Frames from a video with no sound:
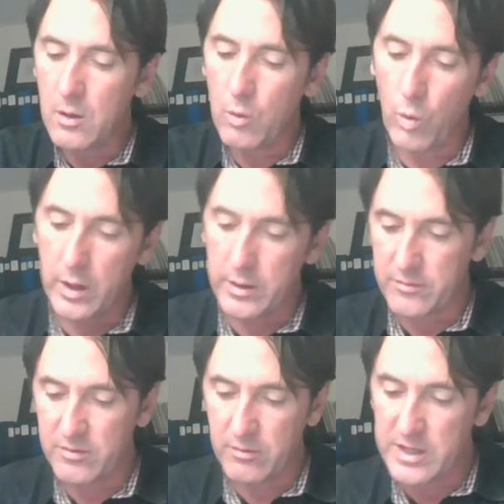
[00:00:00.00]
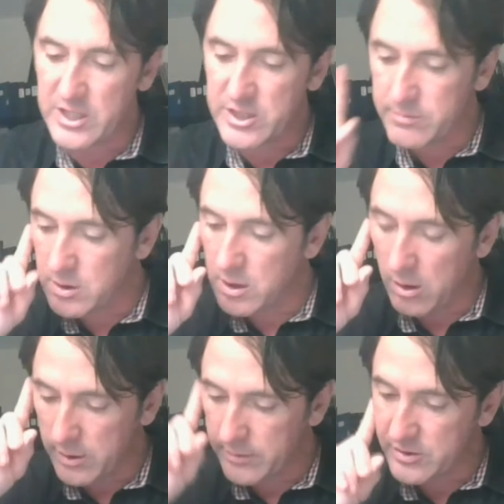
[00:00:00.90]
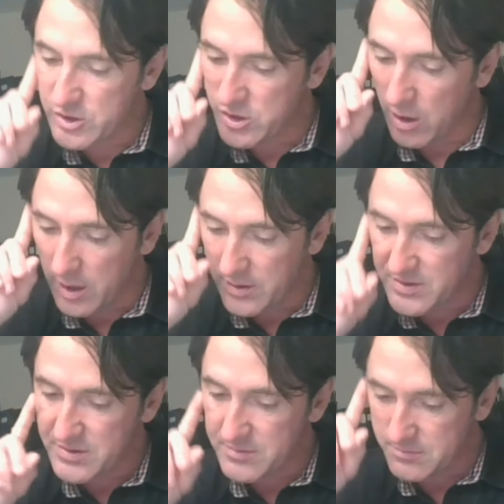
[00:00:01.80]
One, so Egypt calling the shots.